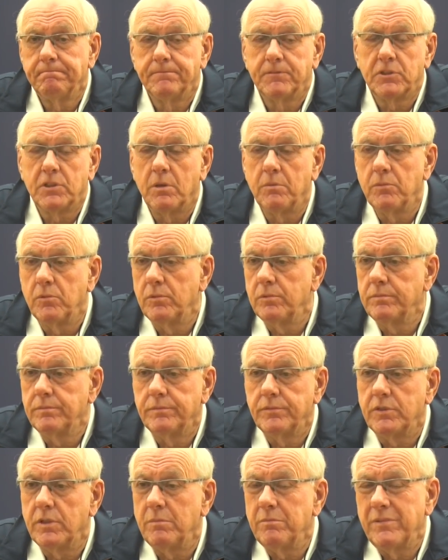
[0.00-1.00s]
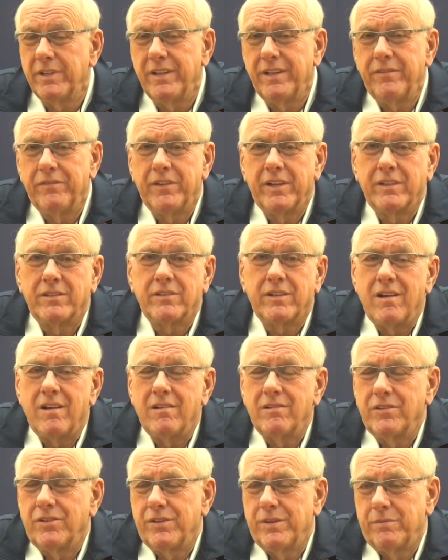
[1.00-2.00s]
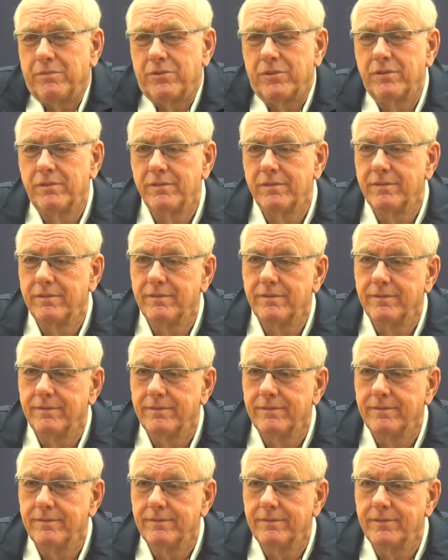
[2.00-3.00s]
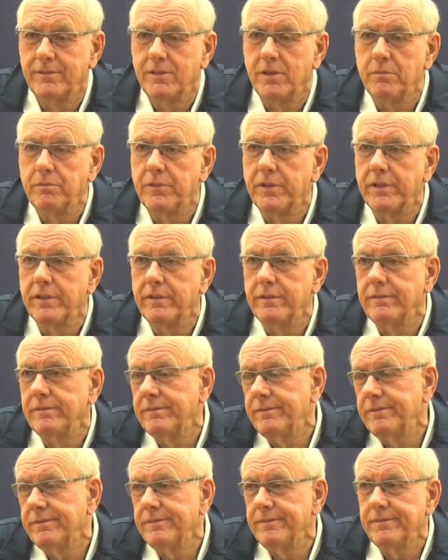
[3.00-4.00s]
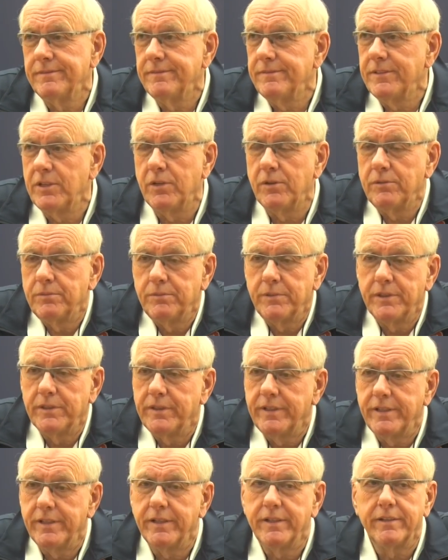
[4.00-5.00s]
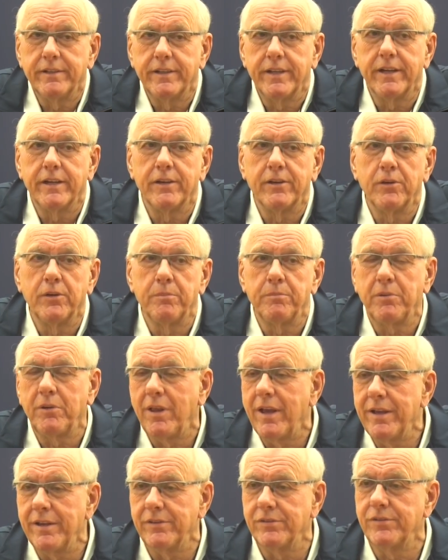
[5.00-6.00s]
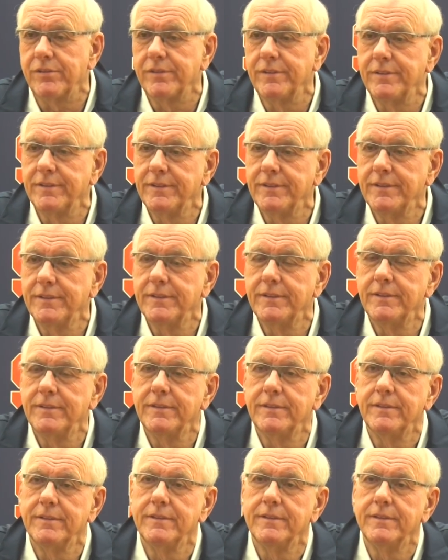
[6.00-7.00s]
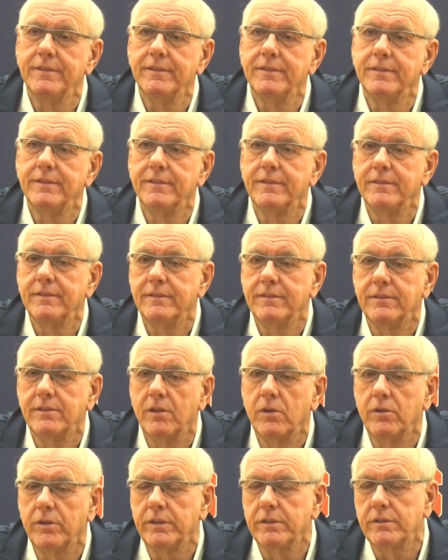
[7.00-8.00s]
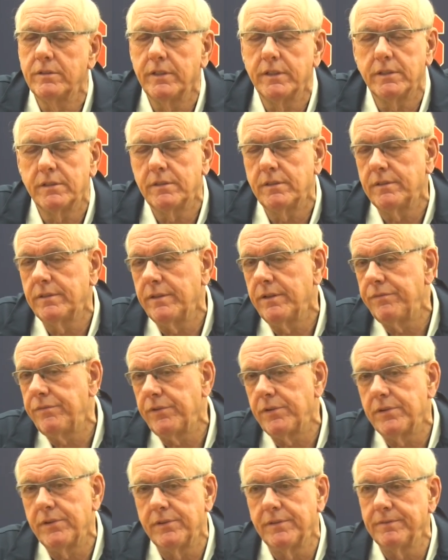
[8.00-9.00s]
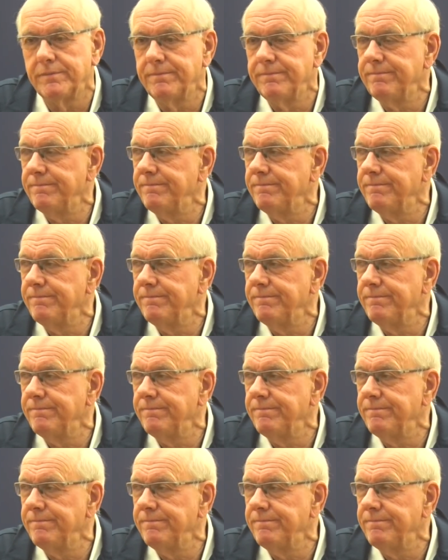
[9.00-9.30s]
some didn't even get scholarships. Some did, you know, really didn't get a good place. So it's a difficult